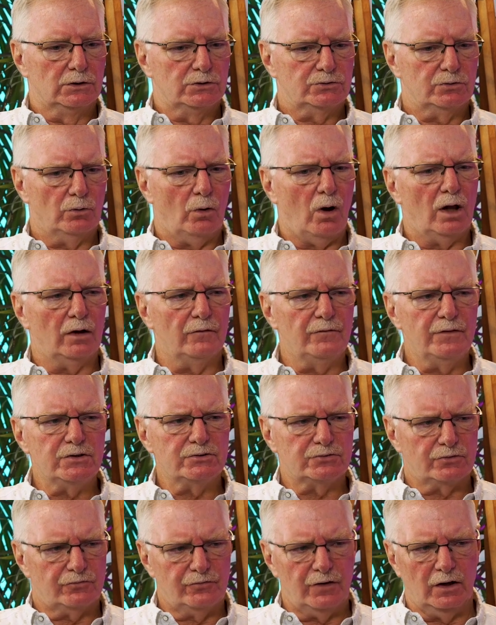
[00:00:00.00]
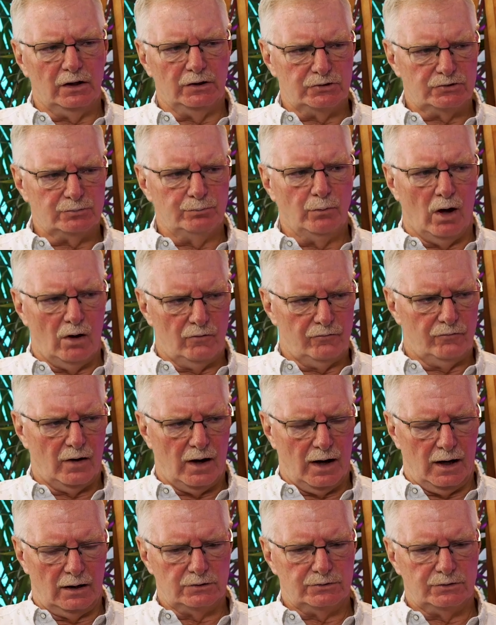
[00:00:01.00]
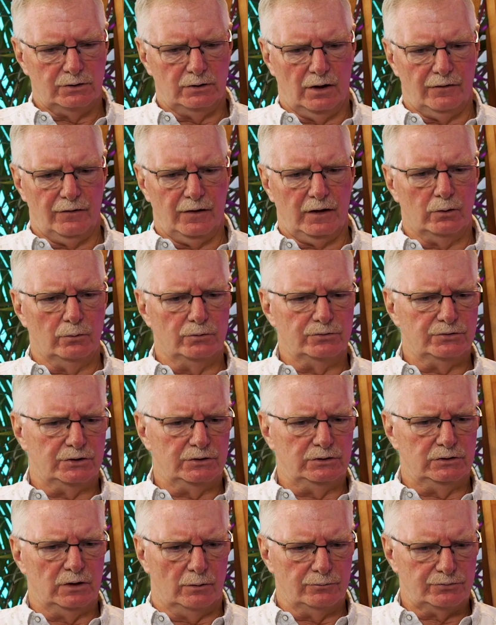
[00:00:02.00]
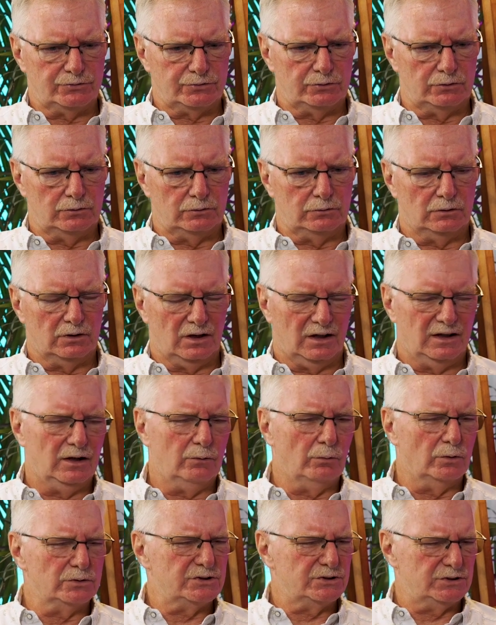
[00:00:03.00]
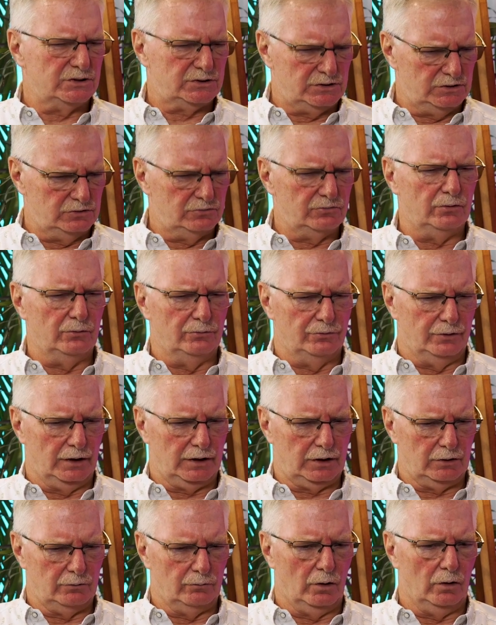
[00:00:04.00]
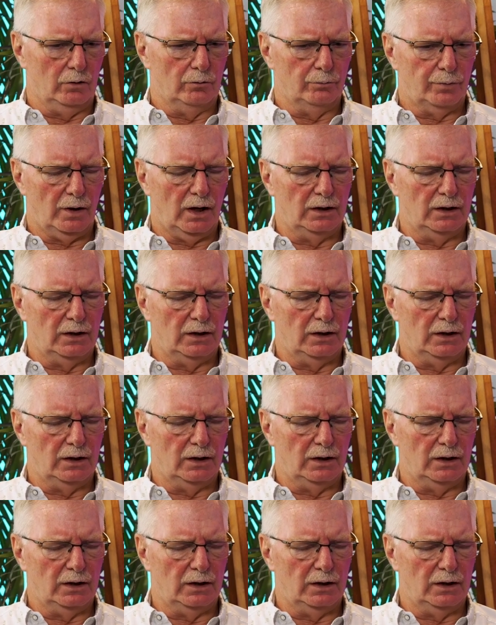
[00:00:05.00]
So all of these are fairly small fires. I think it was a dumpster. It wasn't 16th Street, it was Lincoln Road.